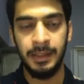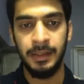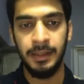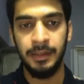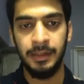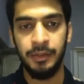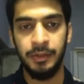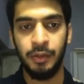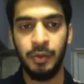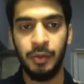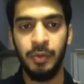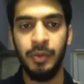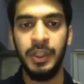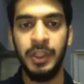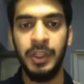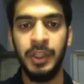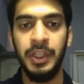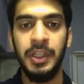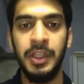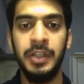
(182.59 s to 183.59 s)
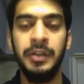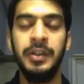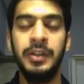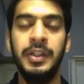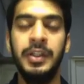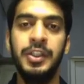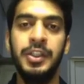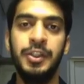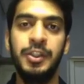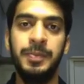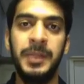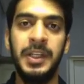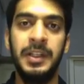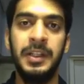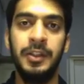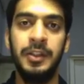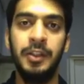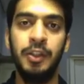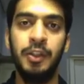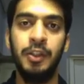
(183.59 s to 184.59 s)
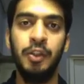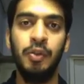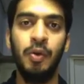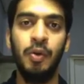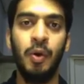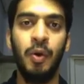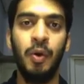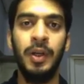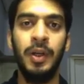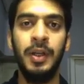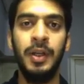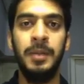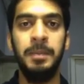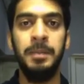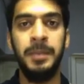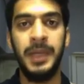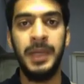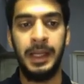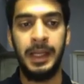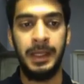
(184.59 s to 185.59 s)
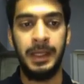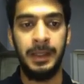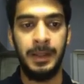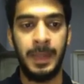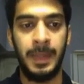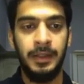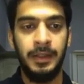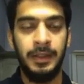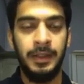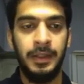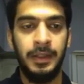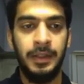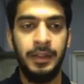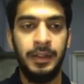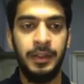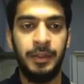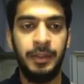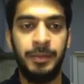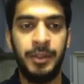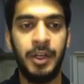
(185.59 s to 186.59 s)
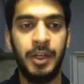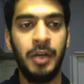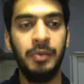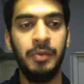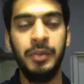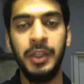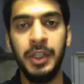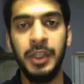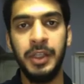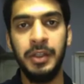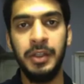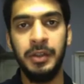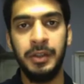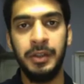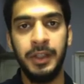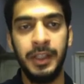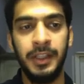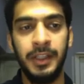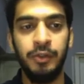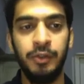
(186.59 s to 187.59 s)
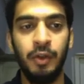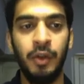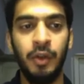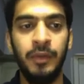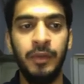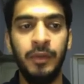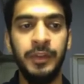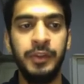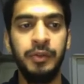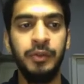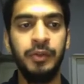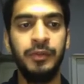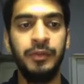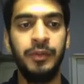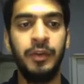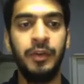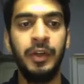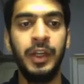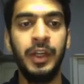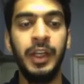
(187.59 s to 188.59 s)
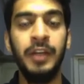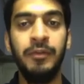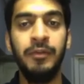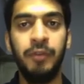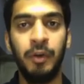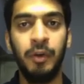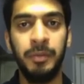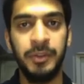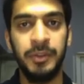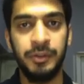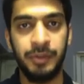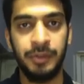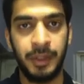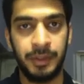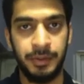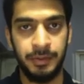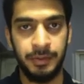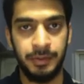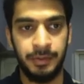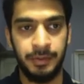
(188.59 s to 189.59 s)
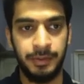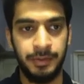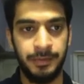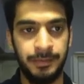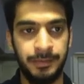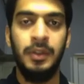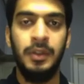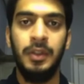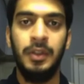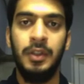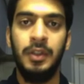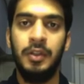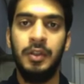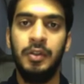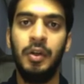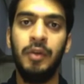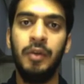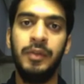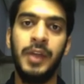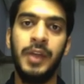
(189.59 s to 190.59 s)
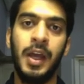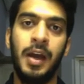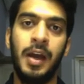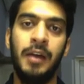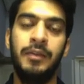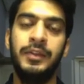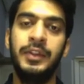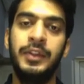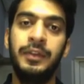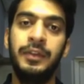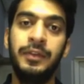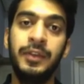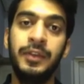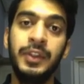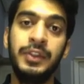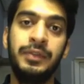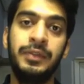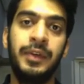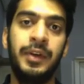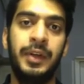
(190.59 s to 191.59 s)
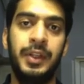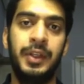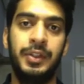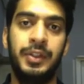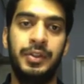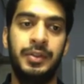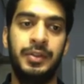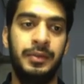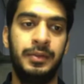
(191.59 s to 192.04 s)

So ihr spielt, you all play. The pronoun ihr is always used for informal structures. Now we have the first variation.